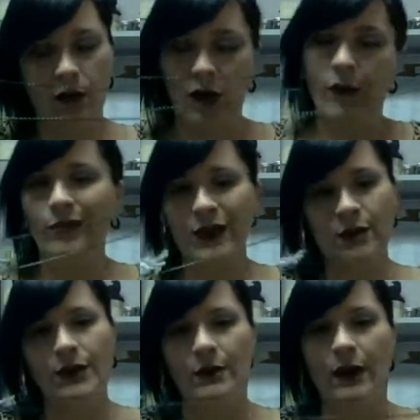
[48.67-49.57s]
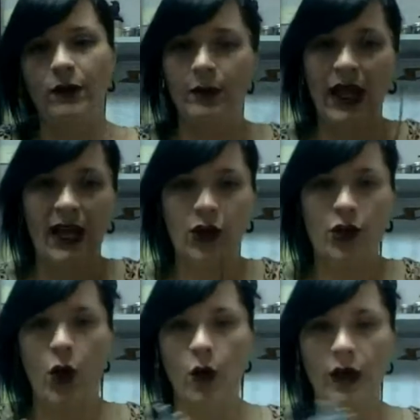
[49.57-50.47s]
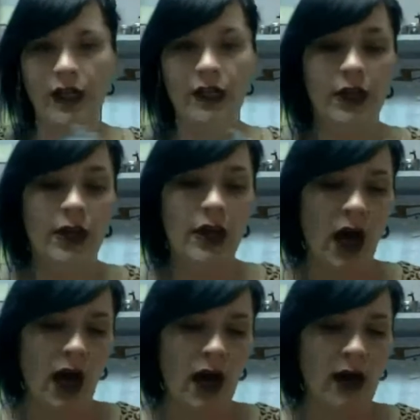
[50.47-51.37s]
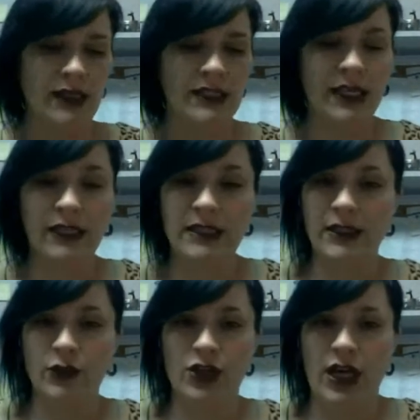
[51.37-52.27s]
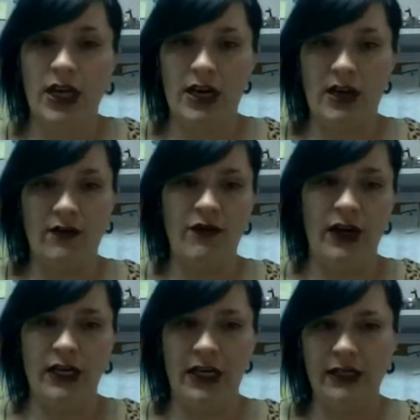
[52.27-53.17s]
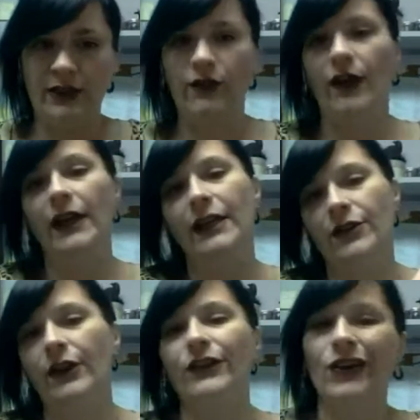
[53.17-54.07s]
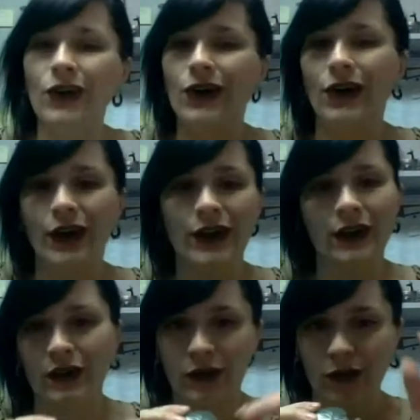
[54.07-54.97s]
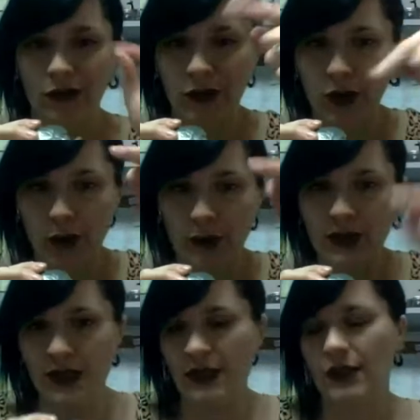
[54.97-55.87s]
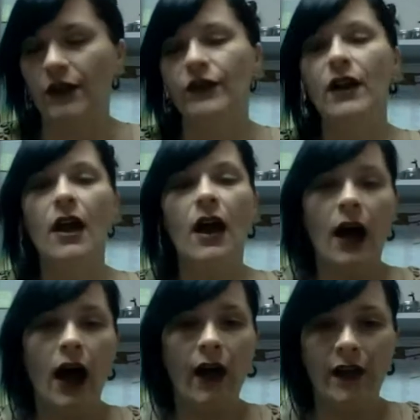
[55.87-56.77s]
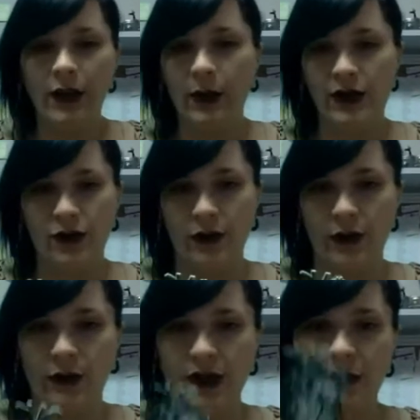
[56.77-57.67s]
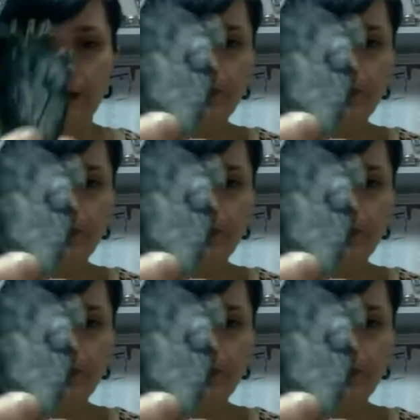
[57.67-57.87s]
Well, this one's made with black coated stainless steel chain and findings. Findings are like the hook and the little loops and stuff that you make jewelry with.